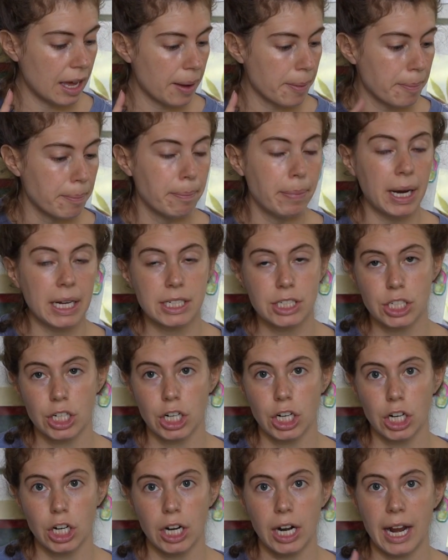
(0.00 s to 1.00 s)

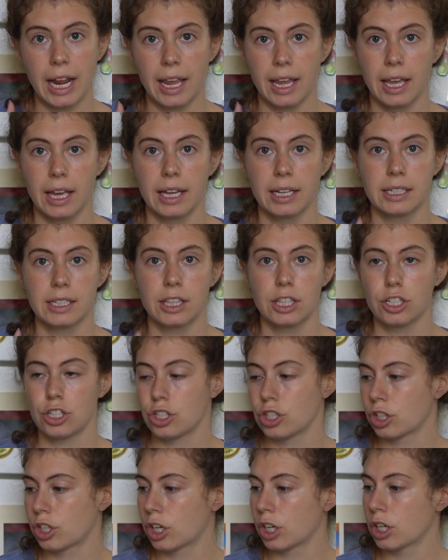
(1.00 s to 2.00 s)
butter and the
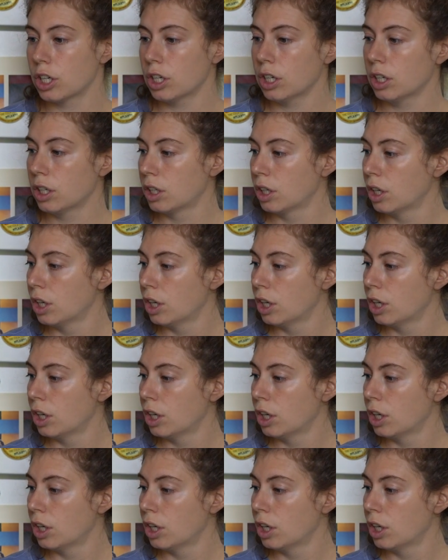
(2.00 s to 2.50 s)
sugar.